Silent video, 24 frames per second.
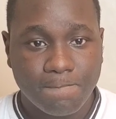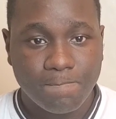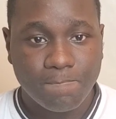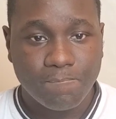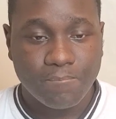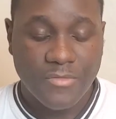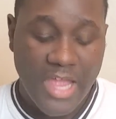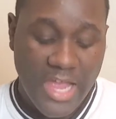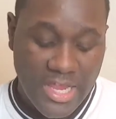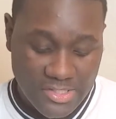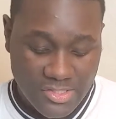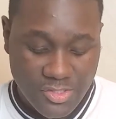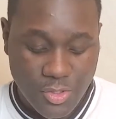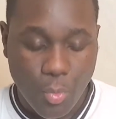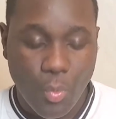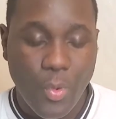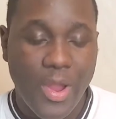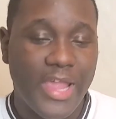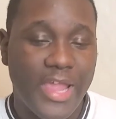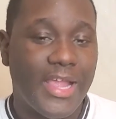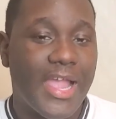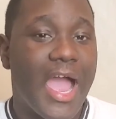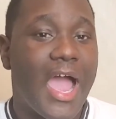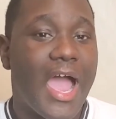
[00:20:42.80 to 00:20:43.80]
That's the
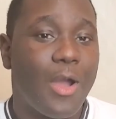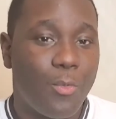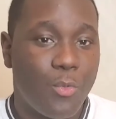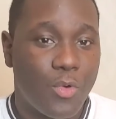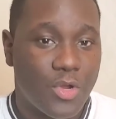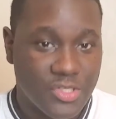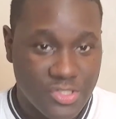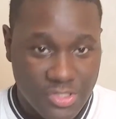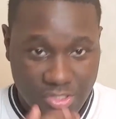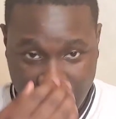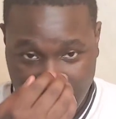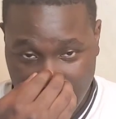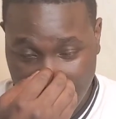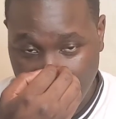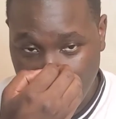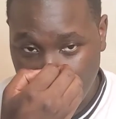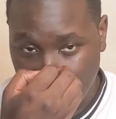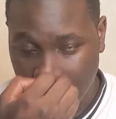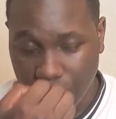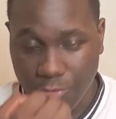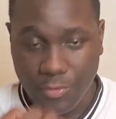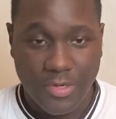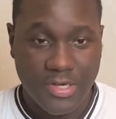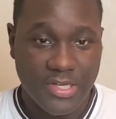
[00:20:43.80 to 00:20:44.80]
way God wants to start
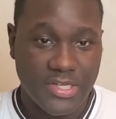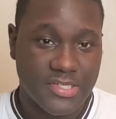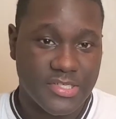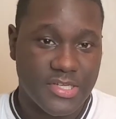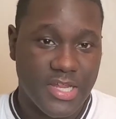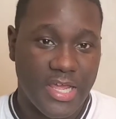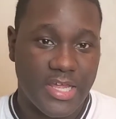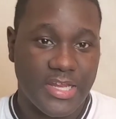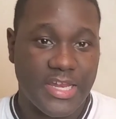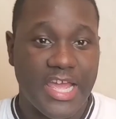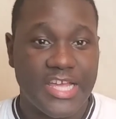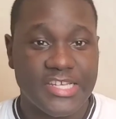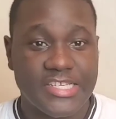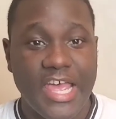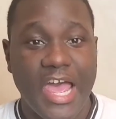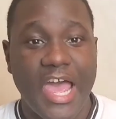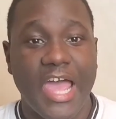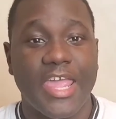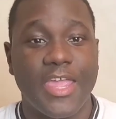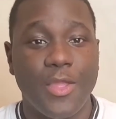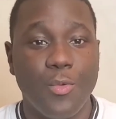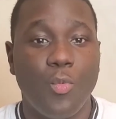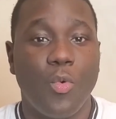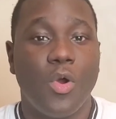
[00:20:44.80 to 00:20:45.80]
doing this thing. That's how
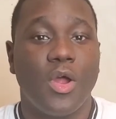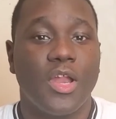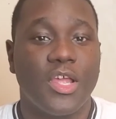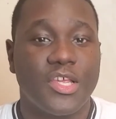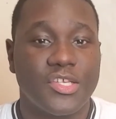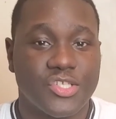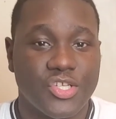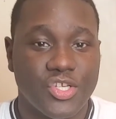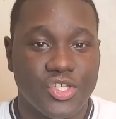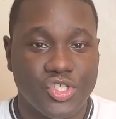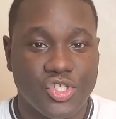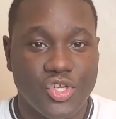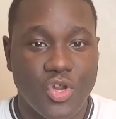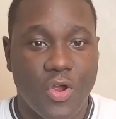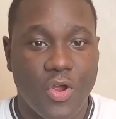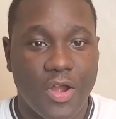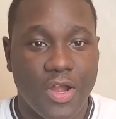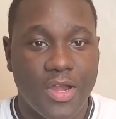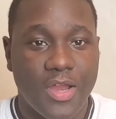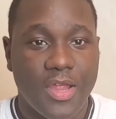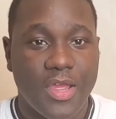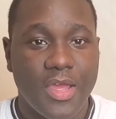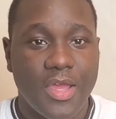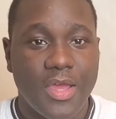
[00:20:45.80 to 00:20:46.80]
he wants us to
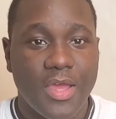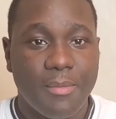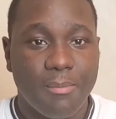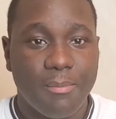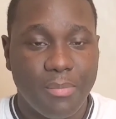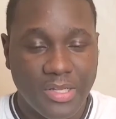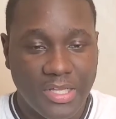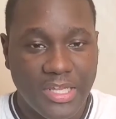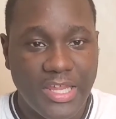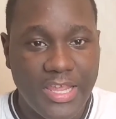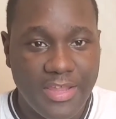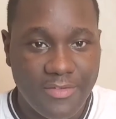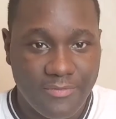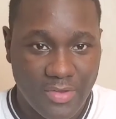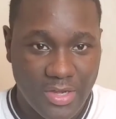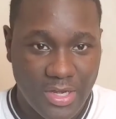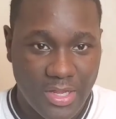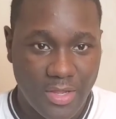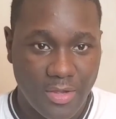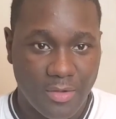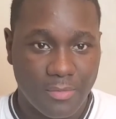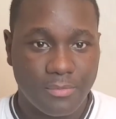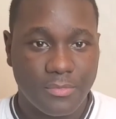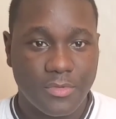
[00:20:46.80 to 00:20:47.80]
start believing
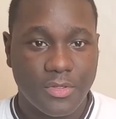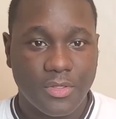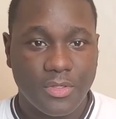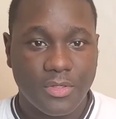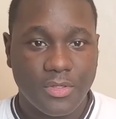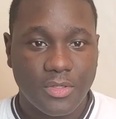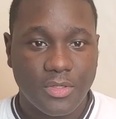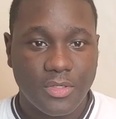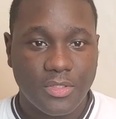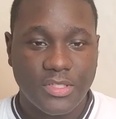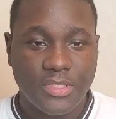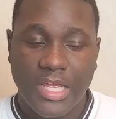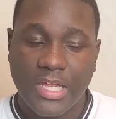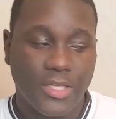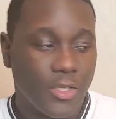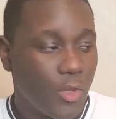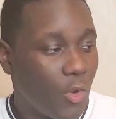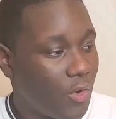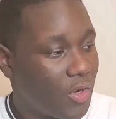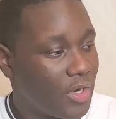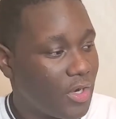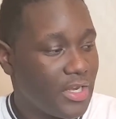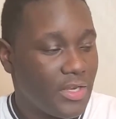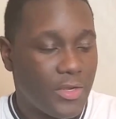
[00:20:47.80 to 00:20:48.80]
him. That,
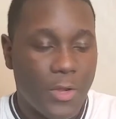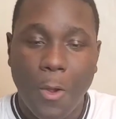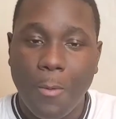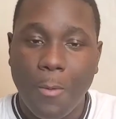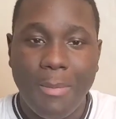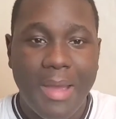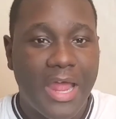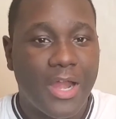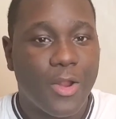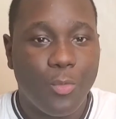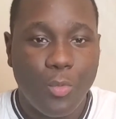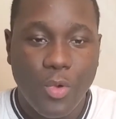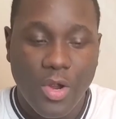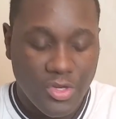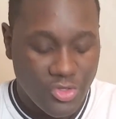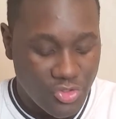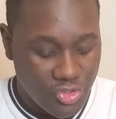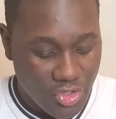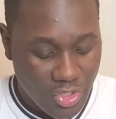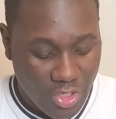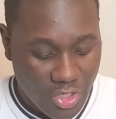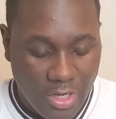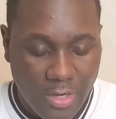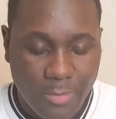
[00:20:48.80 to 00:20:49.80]
Lord, no matter what,
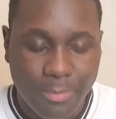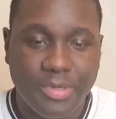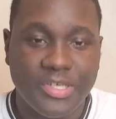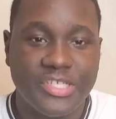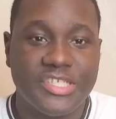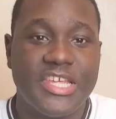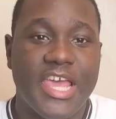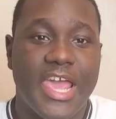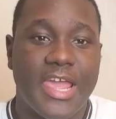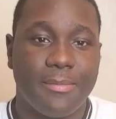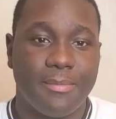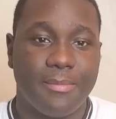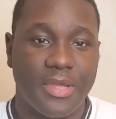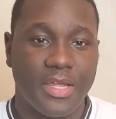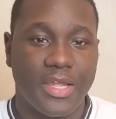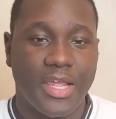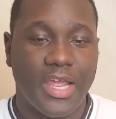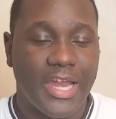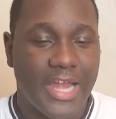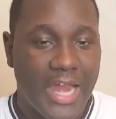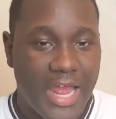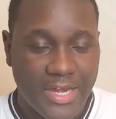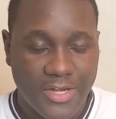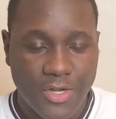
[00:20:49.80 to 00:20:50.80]
you're going to protect me,
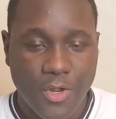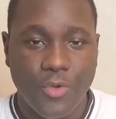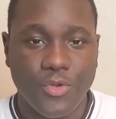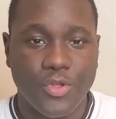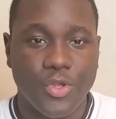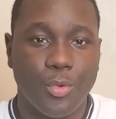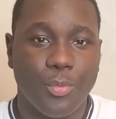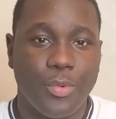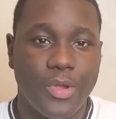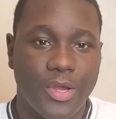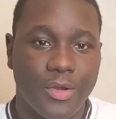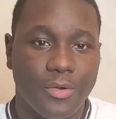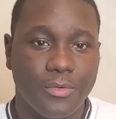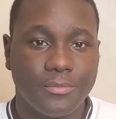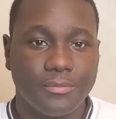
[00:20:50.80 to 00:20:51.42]
and I know you will.